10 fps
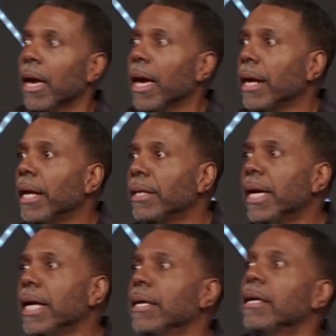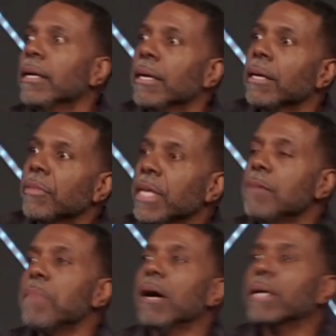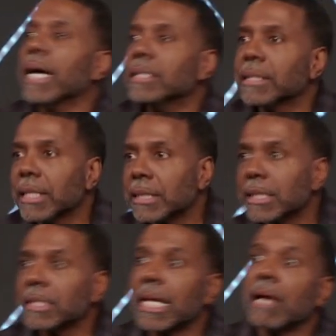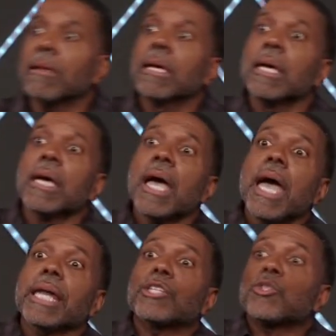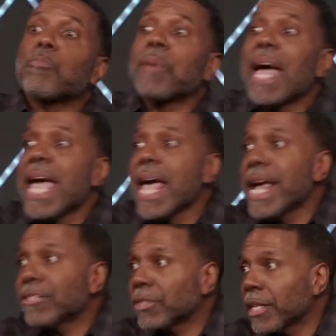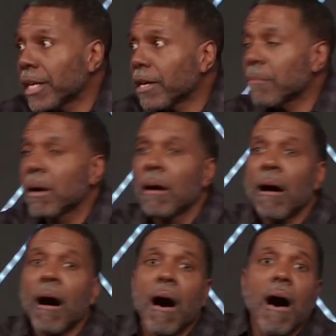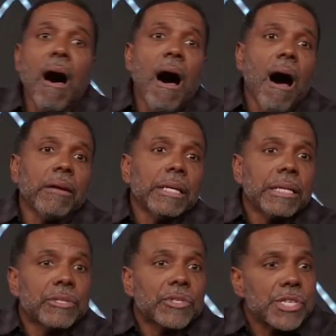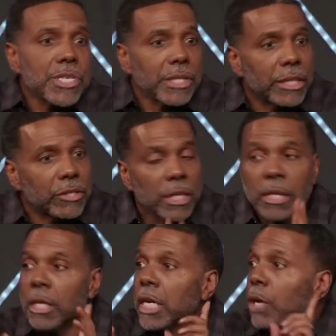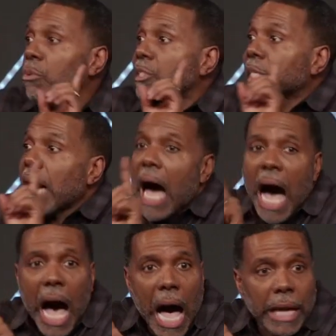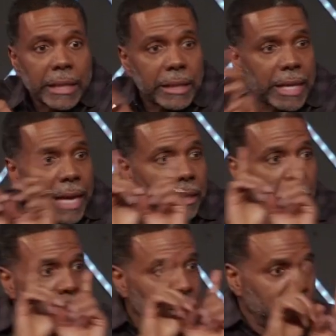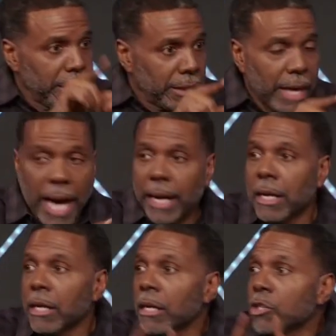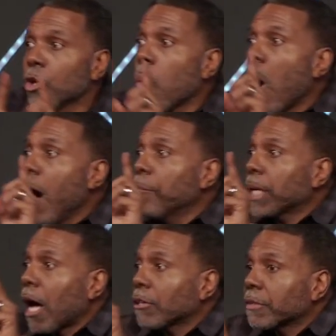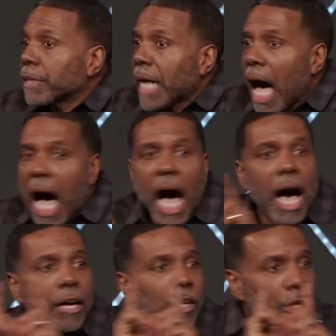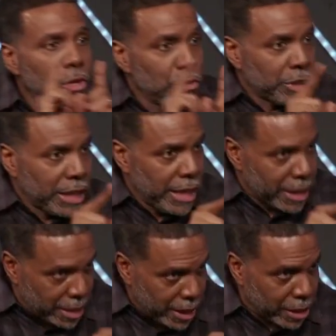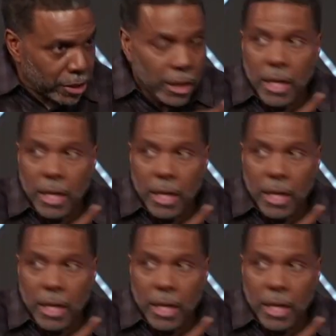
And, and then, then Melchizedek sits down and explains to him all of his goodness. It was God that did that. You won because of God who did this.